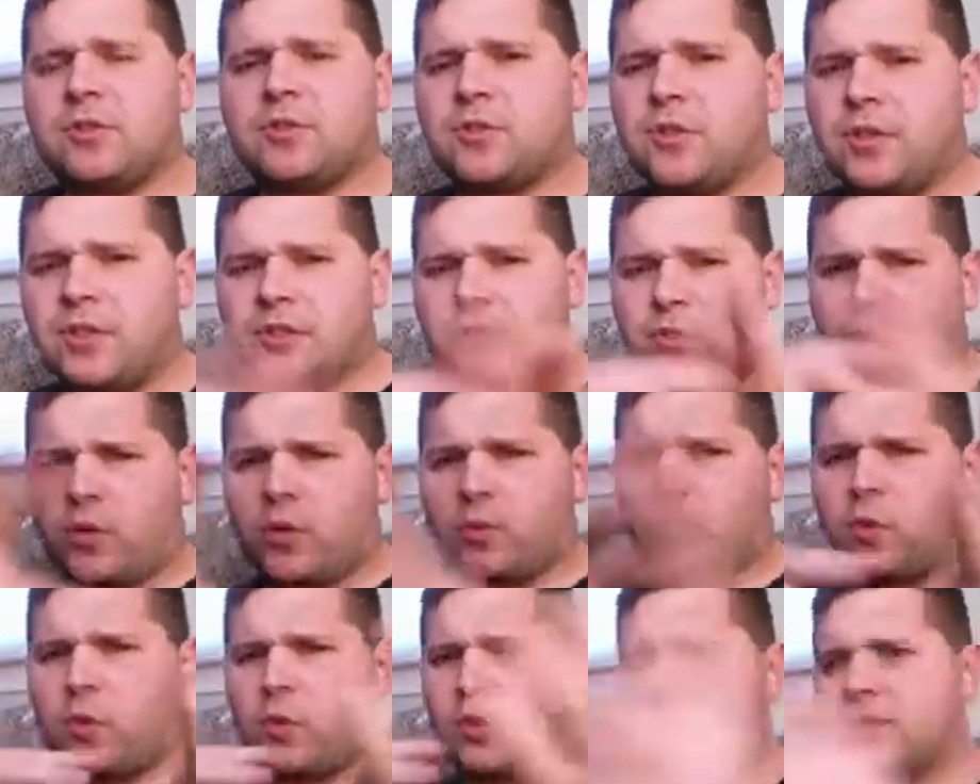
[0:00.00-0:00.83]
Use, like,
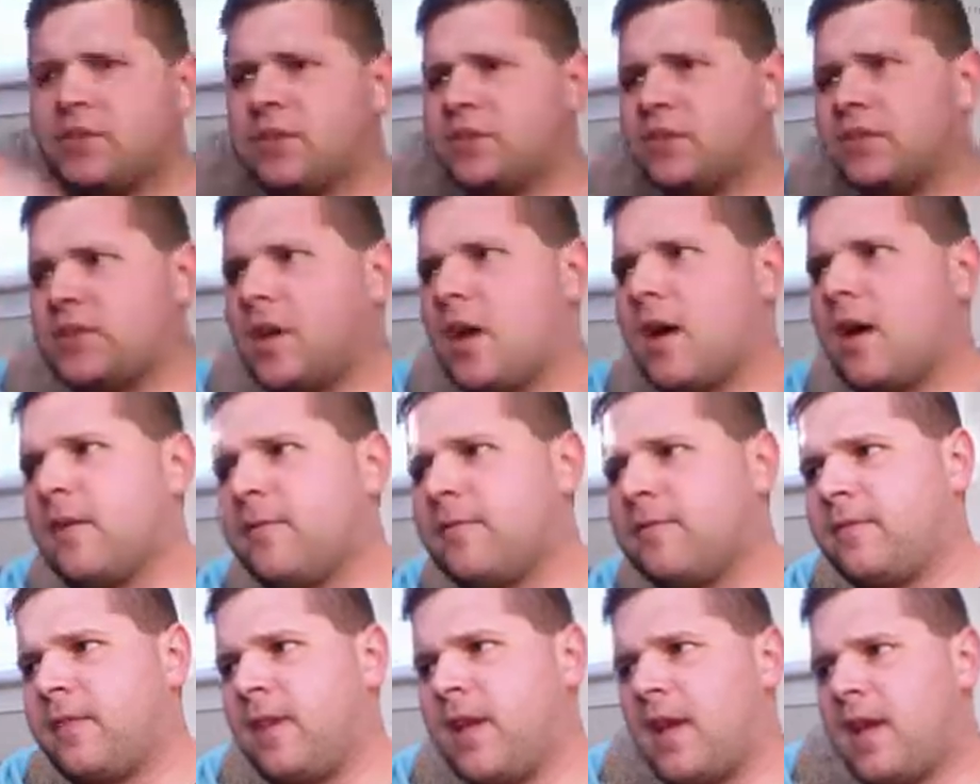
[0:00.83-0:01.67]
storyboards and
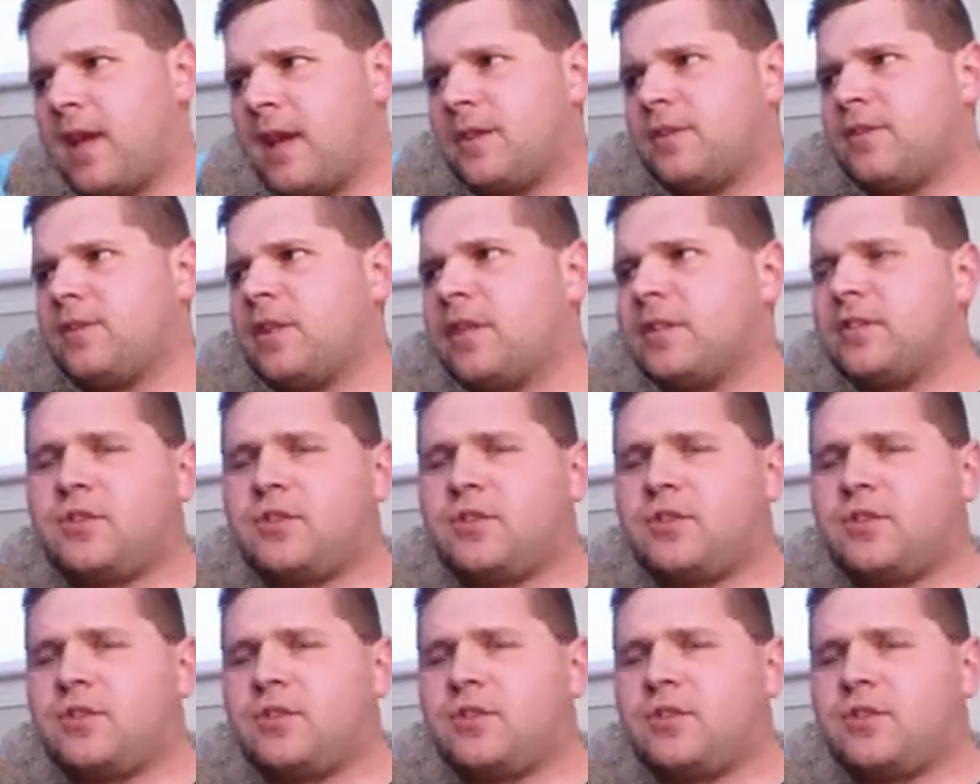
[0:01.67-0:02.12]
stuff, and you